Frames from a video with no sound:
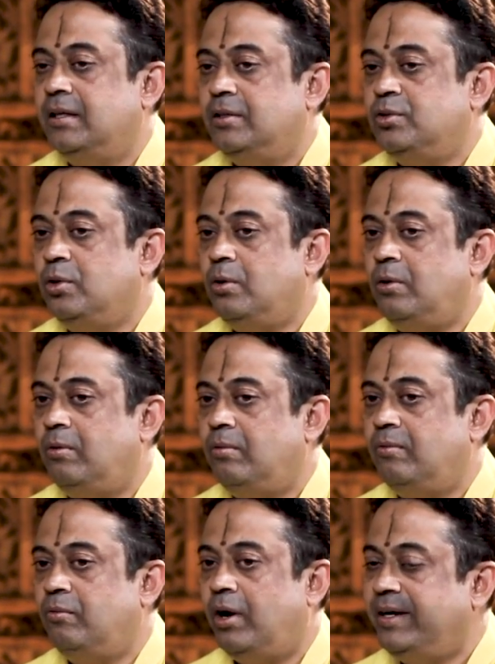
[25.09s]
So
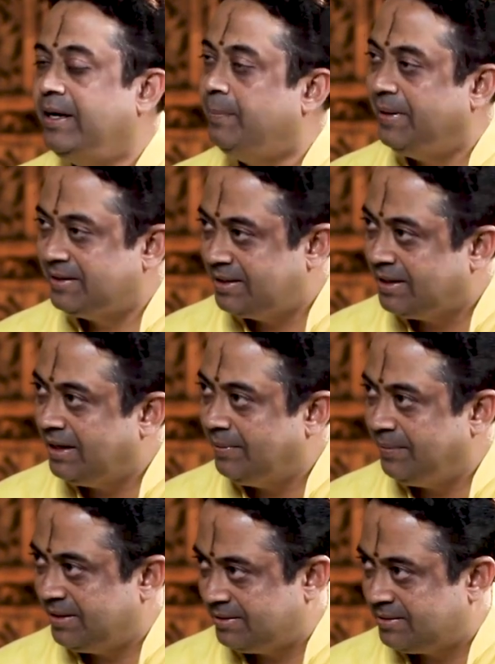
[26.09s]
what it basically
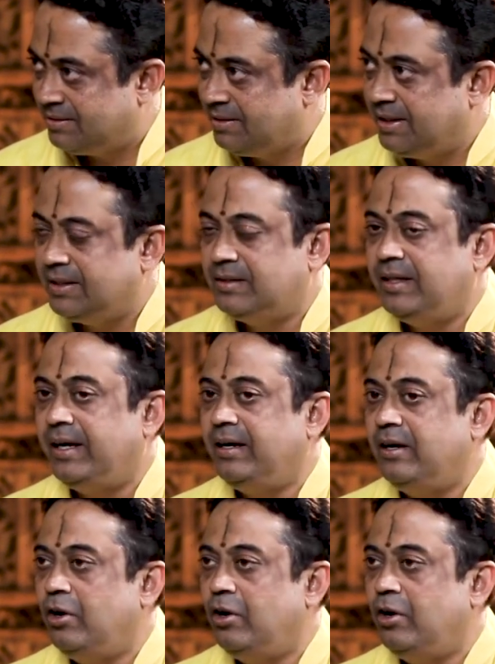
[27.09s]
means is that